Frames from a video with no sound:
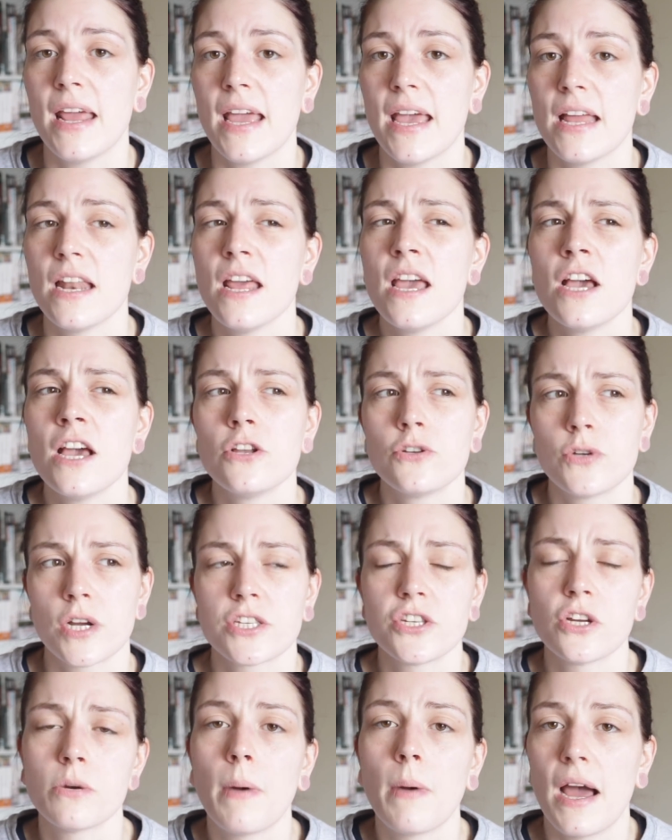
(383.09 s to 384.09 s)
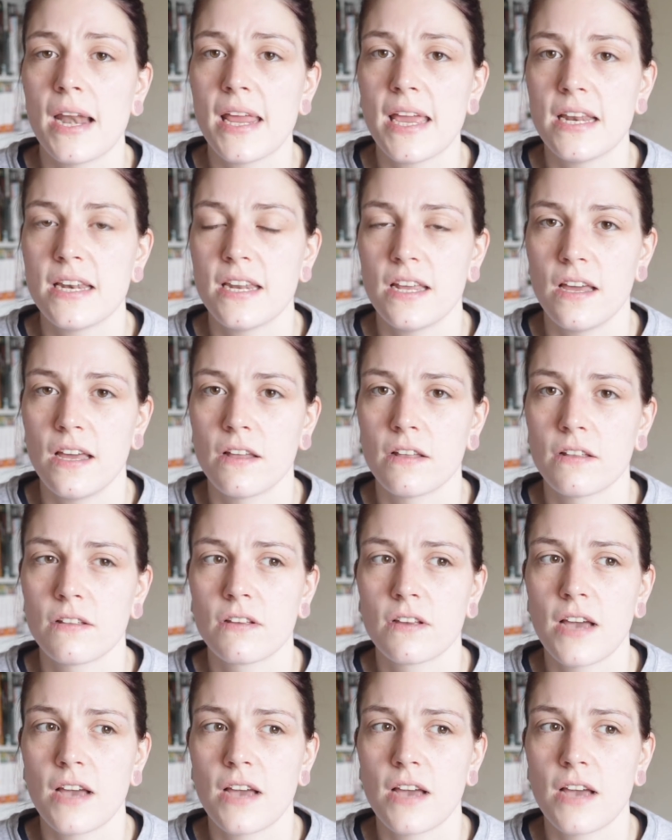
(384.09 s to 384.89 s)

it tricks your body into